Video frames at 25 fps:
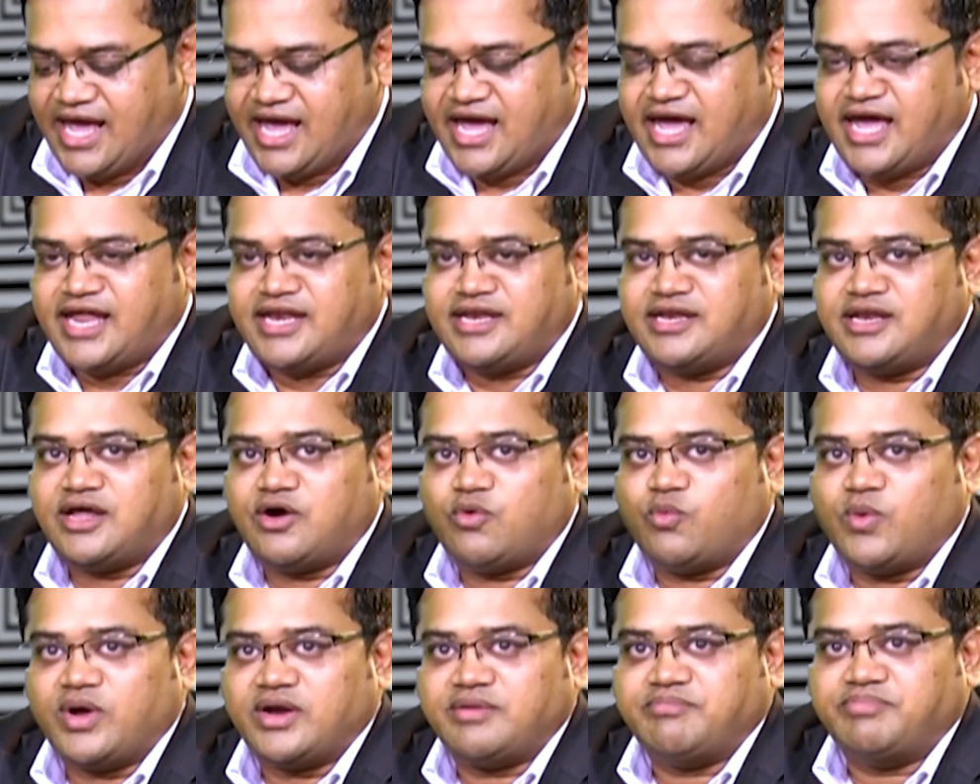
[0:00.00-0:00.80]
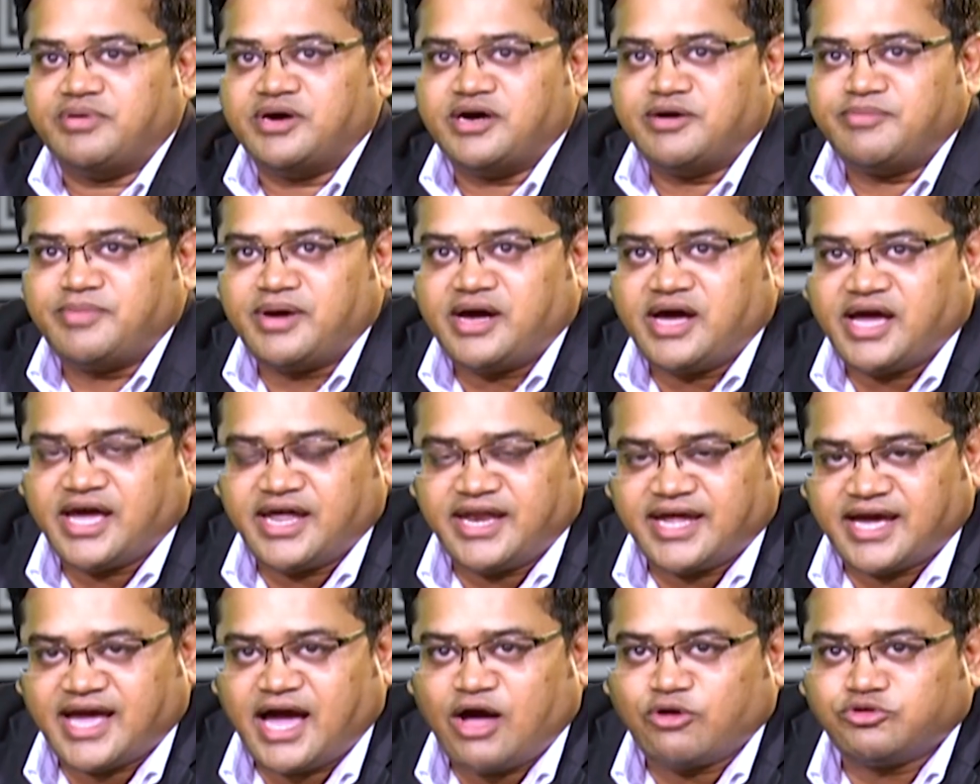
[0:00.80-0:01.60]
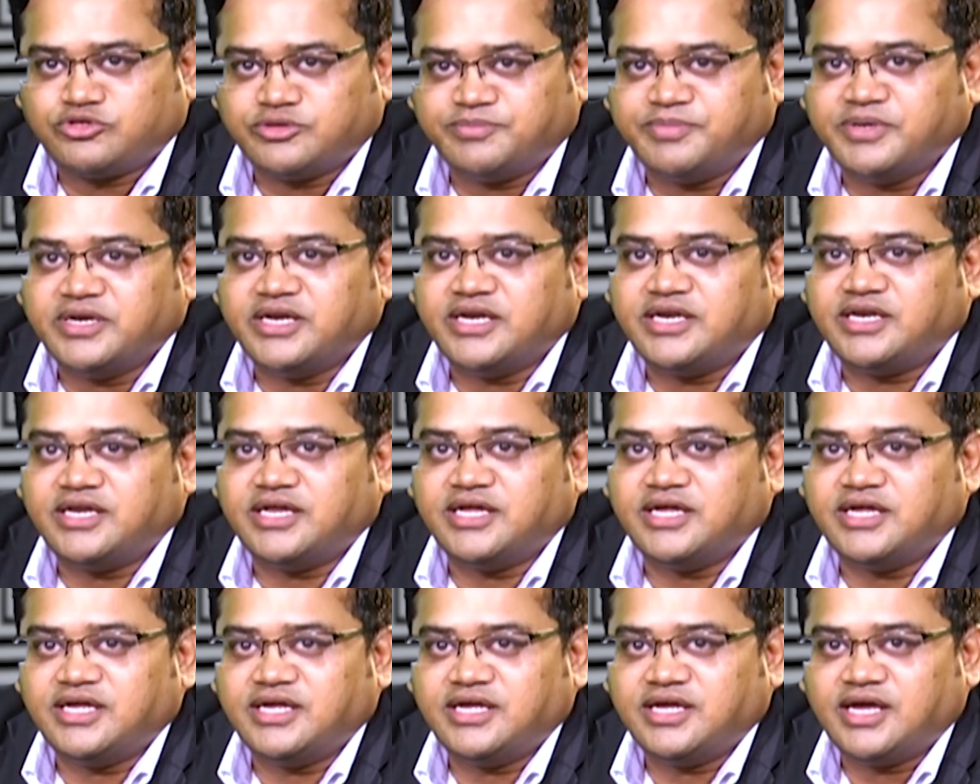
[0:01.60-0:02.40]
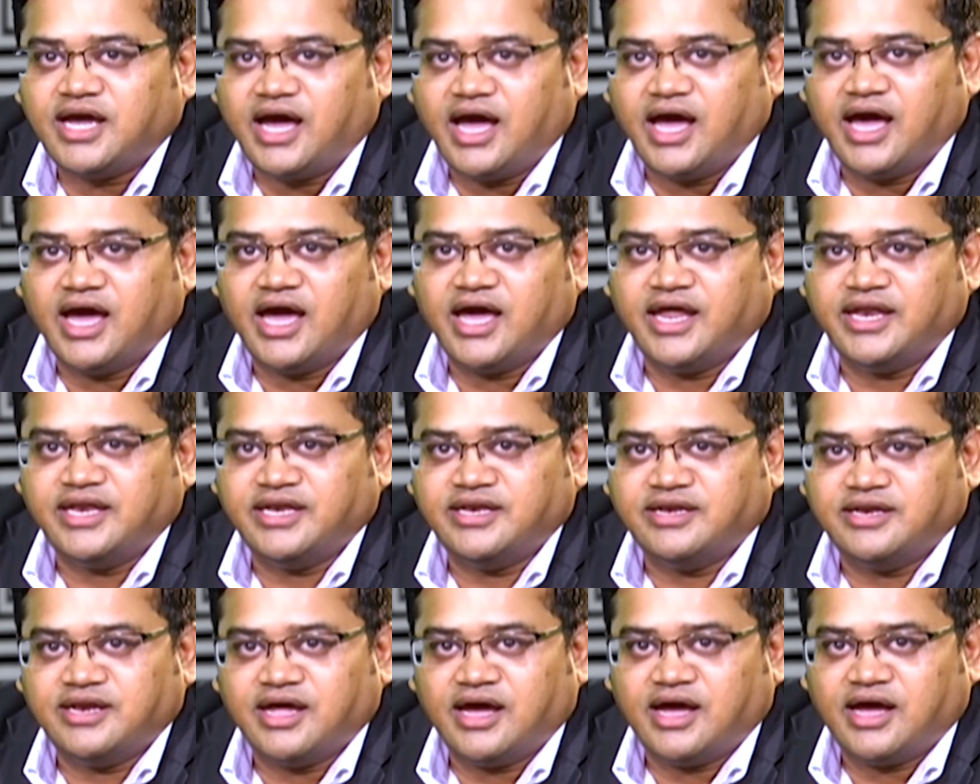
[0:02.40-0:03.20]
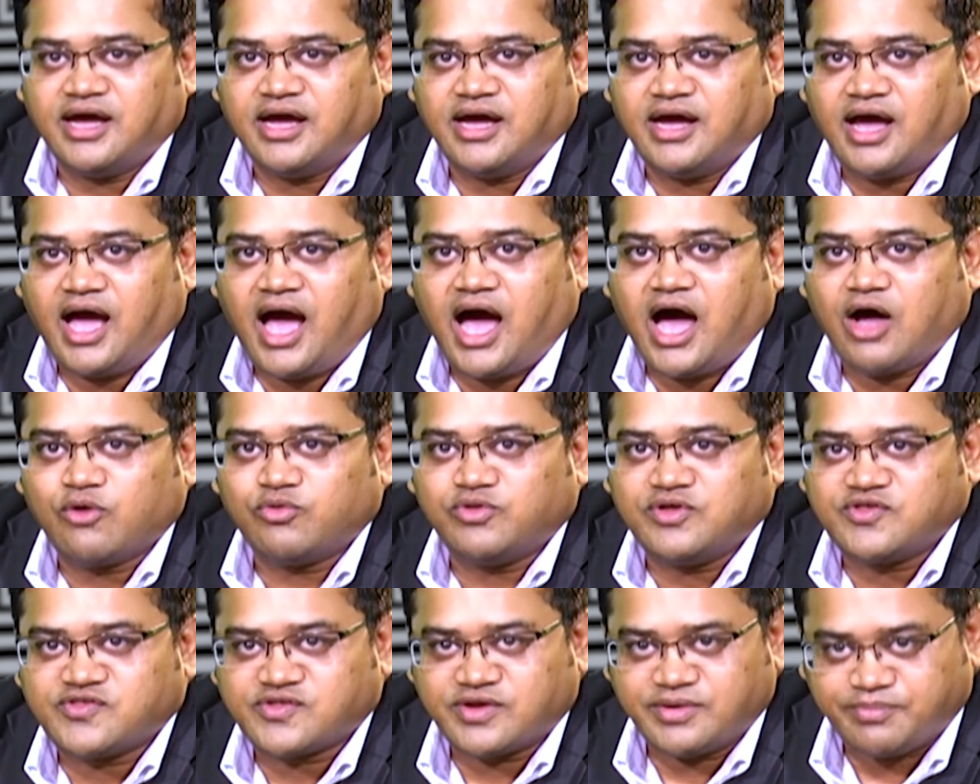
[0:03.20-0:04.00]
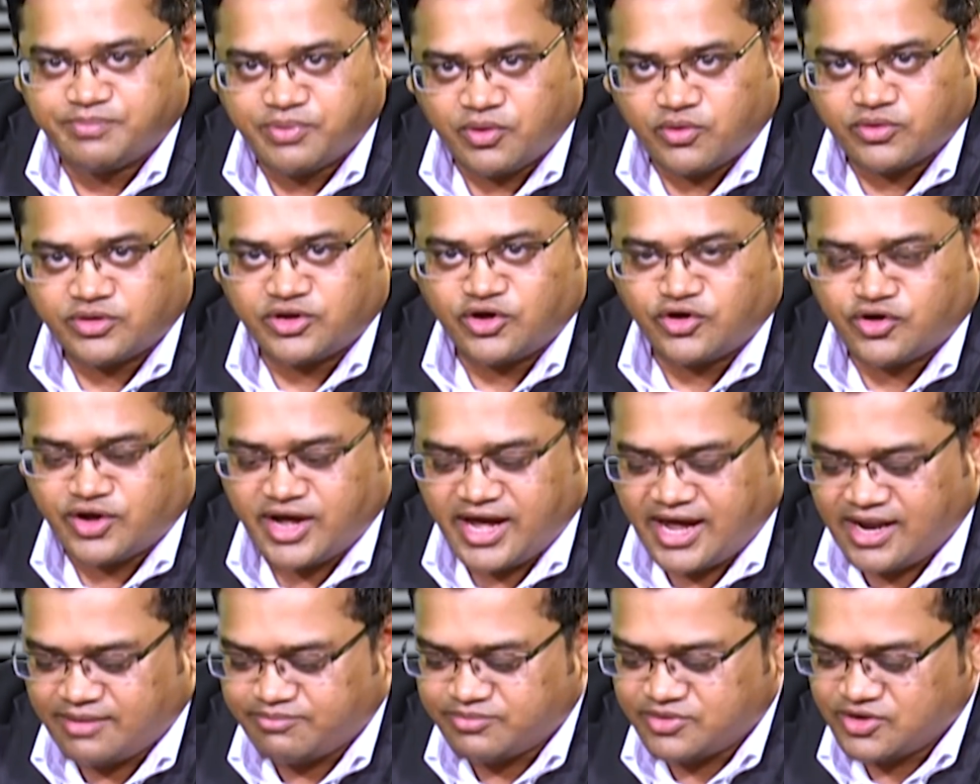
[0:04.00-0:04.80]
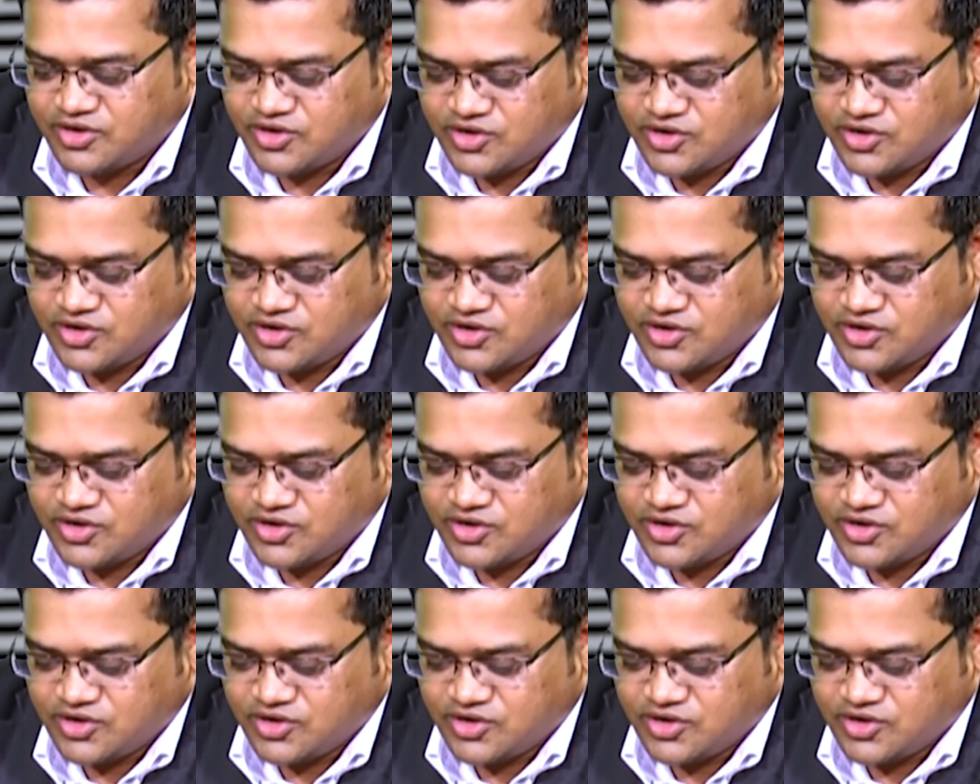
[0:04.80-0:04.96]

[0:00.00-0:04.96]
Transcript: and uh, what Burma and accountability and uh, how this report going to help.